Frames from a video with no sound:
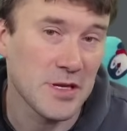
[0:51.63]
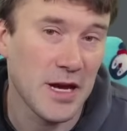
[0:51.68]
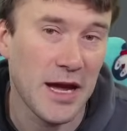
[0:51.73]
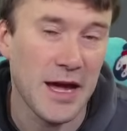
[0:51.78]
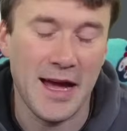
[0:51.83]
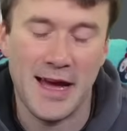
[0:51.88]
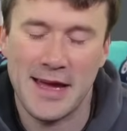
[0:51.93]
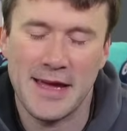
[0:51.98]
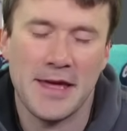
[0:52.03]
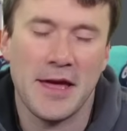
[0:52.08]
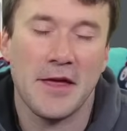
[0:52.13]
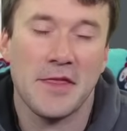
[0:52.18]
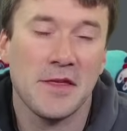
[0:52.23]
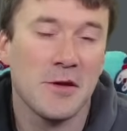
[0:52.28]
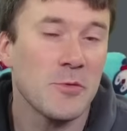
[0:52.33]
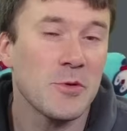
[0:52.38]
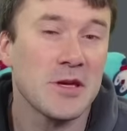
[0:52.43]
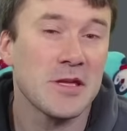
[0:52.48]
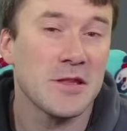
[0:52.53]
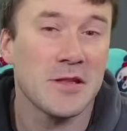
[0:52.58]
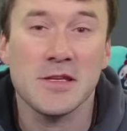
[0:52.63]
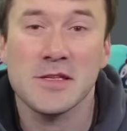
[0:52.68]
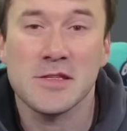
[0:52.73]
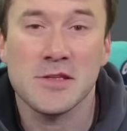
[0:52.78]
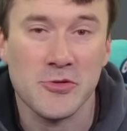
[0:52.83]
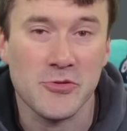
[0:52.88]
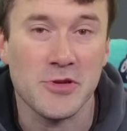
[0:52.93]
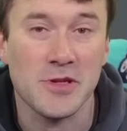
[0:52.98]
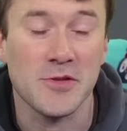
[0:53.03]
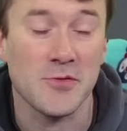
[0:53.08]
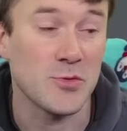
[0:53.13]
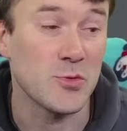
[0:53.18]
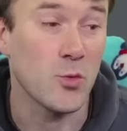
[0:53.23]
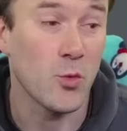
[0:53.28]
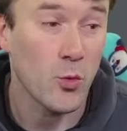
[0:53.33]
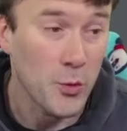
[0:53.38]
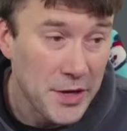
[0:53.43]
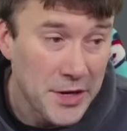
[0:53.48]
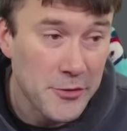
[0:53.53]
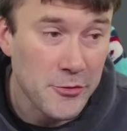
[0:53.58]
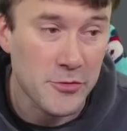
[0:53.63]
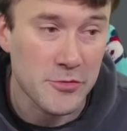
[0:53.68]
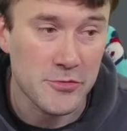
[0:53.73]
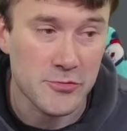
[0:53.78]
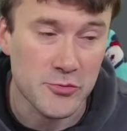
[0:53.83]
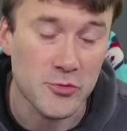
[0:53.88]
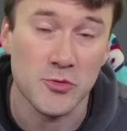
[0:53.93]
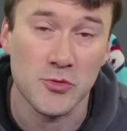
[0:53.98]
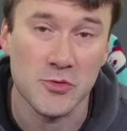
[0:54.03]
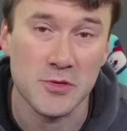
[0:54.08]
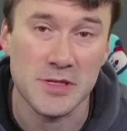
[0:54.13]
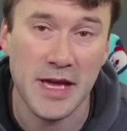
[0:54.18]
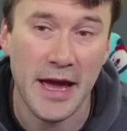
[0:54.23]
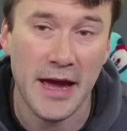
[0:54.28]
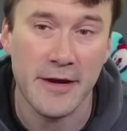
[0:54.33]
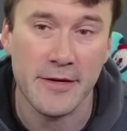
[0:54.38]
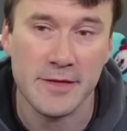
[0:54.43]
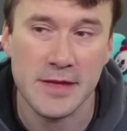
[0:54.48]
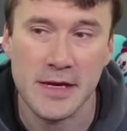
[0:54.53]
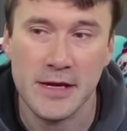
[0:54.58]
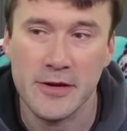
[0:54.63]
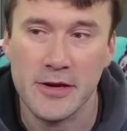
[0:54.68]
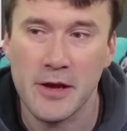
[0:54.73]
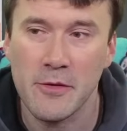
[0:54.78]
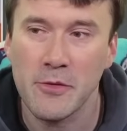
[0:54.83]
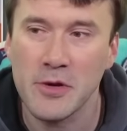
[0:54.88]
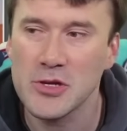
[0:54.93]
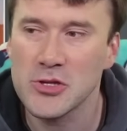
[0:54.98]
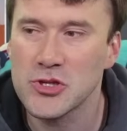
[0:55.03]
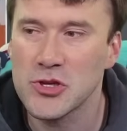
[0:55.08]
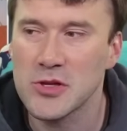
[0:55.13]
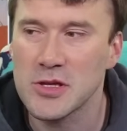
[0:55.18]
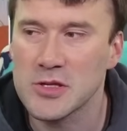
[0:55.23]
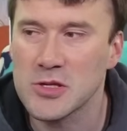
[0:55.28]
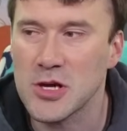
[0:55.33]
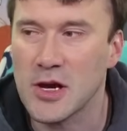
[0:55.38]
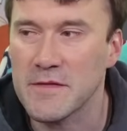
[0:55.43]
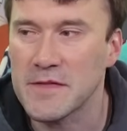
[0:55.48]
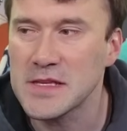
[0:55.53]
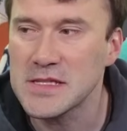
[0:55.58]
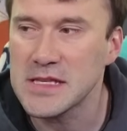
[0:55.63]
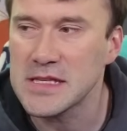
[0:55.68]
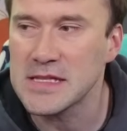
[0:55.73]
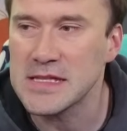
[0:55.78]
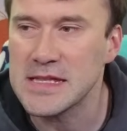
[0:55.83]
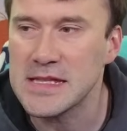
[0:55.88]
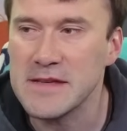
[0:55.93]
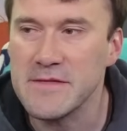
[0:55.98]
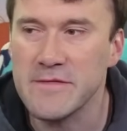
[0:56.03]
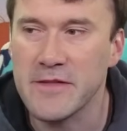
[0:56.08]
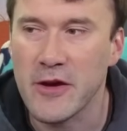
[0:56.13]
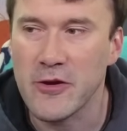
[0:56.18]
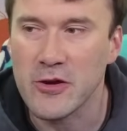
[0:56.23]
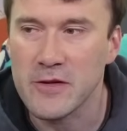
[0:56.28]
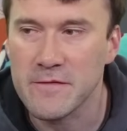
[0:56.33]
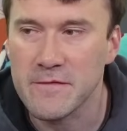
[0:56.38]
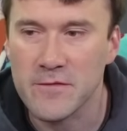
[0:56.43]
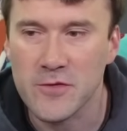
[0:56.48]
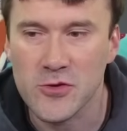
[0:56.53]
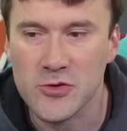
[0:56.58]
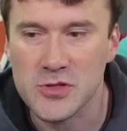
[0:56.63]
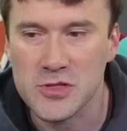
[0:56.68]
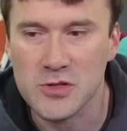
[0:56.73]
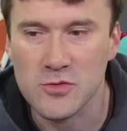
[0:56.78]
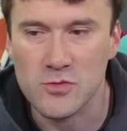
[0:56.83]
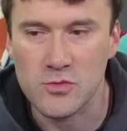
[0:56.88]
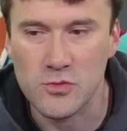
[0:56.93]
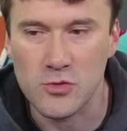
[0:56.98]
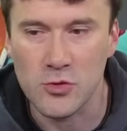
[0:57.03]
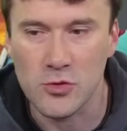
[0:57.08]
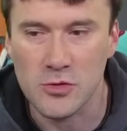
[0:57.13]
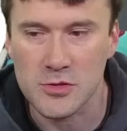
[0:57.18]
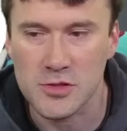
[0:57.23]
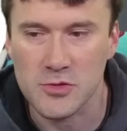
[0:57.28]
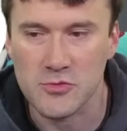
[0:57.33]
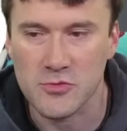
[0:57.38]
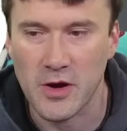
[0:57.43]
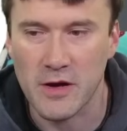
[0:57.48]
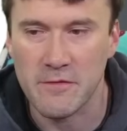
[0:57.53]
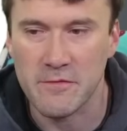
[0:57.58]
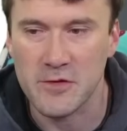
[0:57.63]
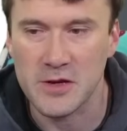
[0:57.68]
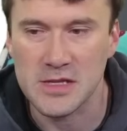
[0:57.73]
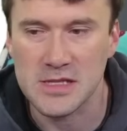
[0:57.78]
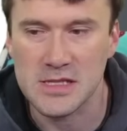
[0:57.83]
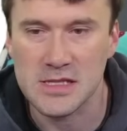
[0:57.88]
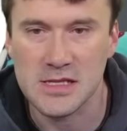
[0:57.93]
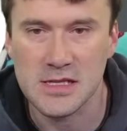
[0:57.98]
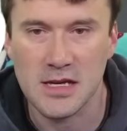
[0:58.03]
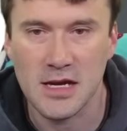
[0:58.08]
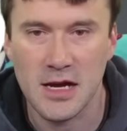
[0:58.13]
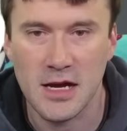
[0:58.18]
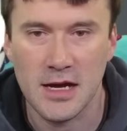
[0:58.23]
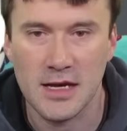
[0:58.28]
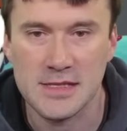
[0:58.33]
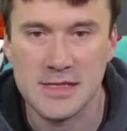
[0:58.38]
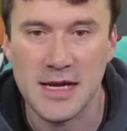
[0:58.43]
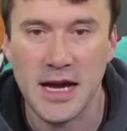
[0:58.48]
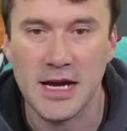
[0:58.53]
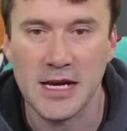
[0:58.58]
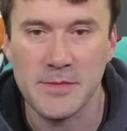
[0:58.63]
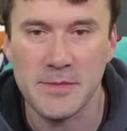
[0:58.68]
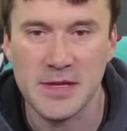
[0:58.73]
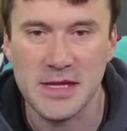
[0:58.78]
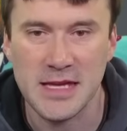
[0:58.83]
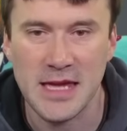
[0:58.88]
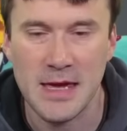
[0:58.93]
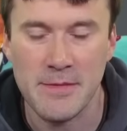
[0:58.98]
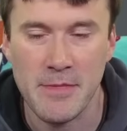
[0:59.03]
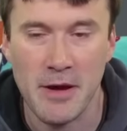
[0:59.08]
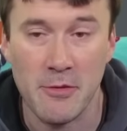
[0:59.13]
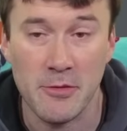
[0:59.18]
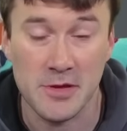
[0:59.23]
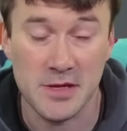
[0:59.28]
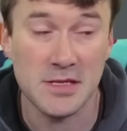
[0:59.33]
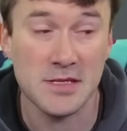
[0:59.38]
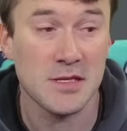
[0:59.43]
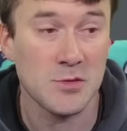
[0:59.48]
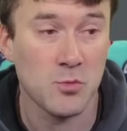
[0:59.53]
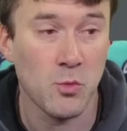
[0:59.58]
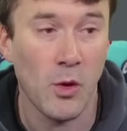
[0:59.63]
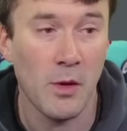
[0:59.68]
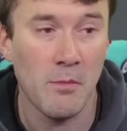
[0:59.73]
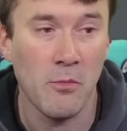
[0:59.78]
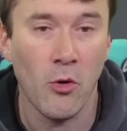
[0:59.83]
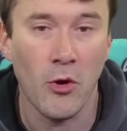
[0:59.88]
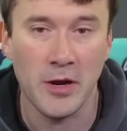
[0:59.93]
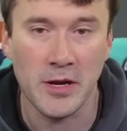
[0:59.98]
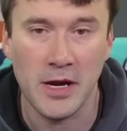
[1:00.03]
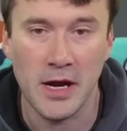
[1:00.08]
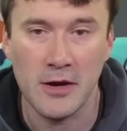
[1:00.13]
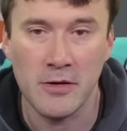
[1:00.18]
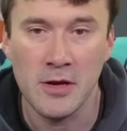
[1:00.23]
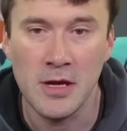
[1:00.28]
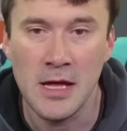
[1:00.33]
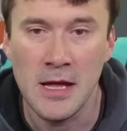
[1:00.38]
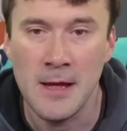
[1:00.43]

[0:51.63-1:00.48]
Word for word: I, I, I think we can at least agree there's weird rules out there. And I want to show this off. This is the very first rules reference uh, document that came out with. This is one point oh.